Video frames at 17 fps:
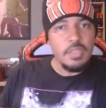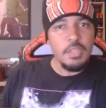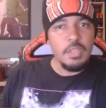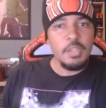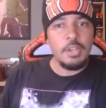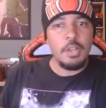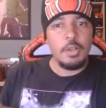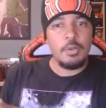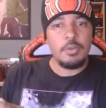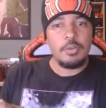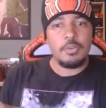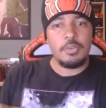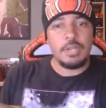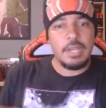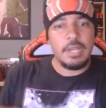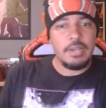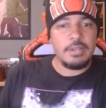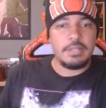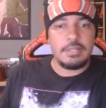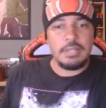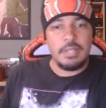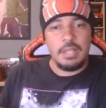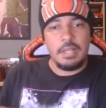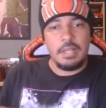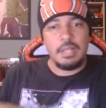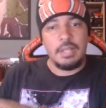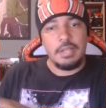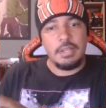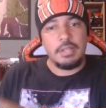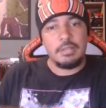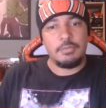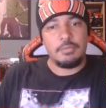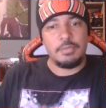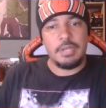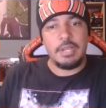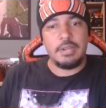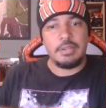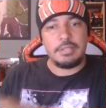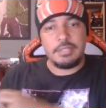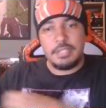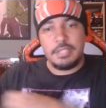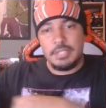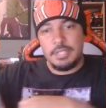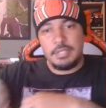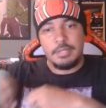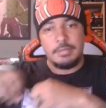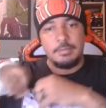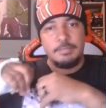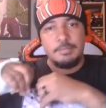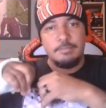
you know, Rhaenyra's, uh, Rhaenyra to